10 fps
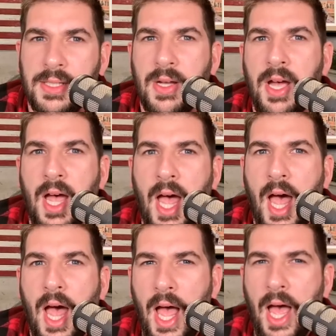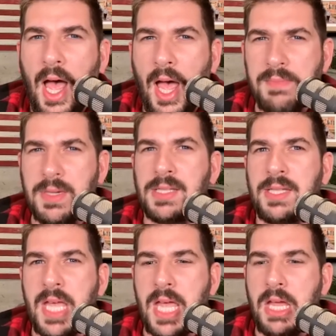So I'm gonna
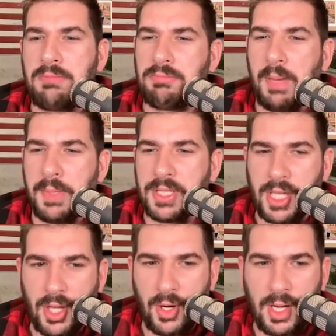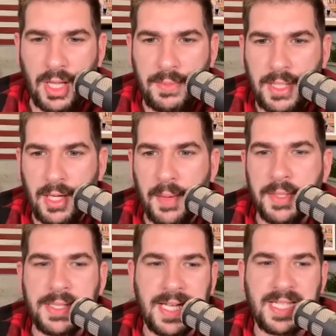say I'm just gonna go on a limb here. I'm
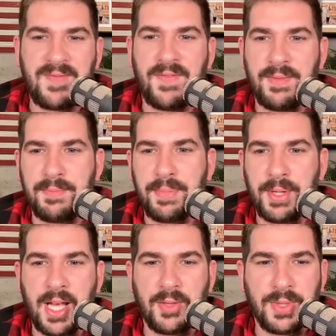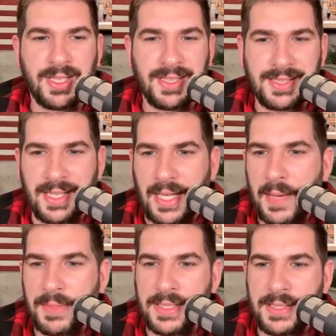gonna say it's pretty unrealistic.
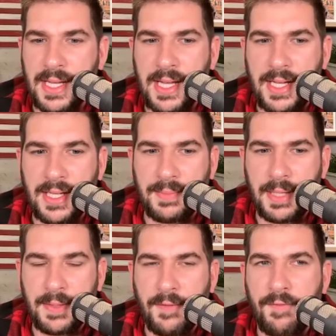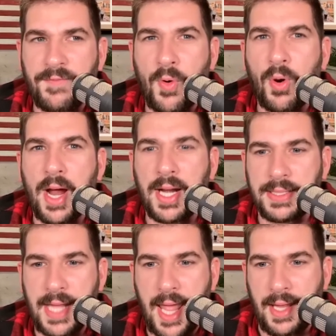I'm gonna say maybe a four out
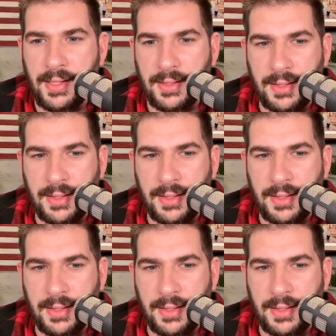of ten